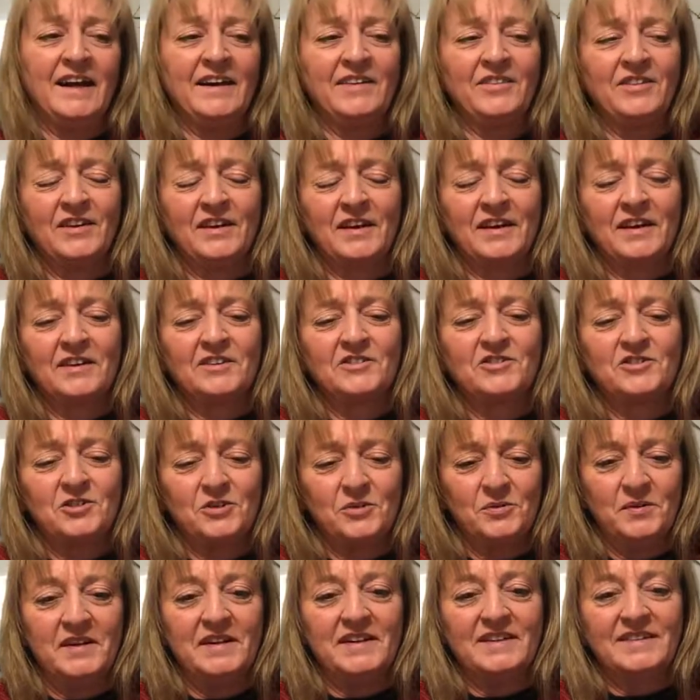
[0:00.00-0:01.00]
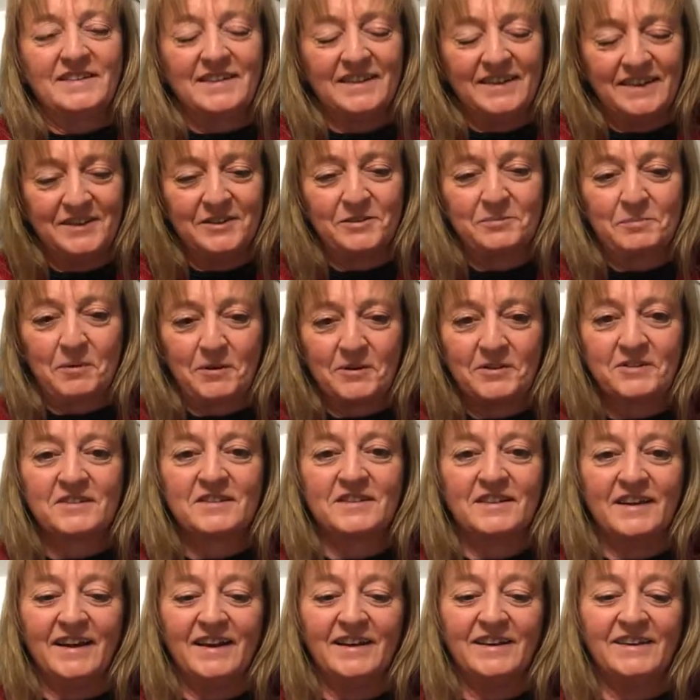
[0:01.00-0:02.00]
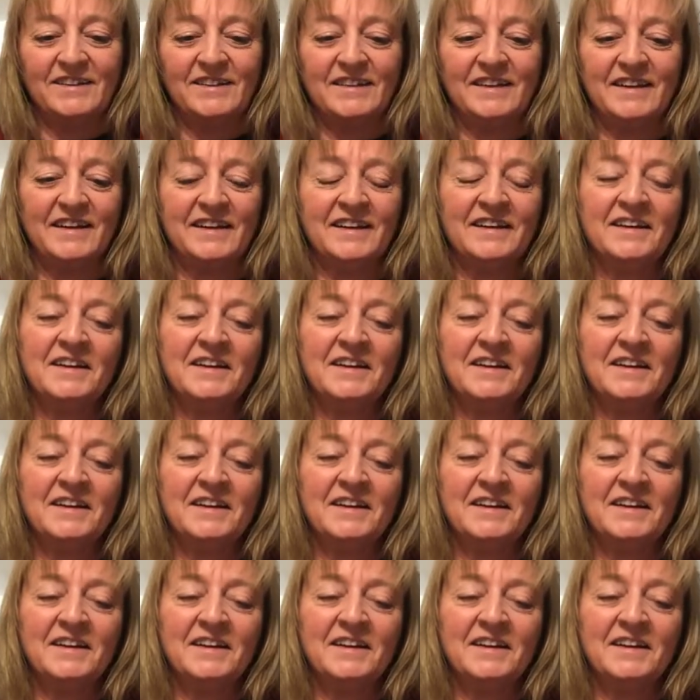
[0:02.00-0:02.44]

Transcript: I think it's unique to his personality.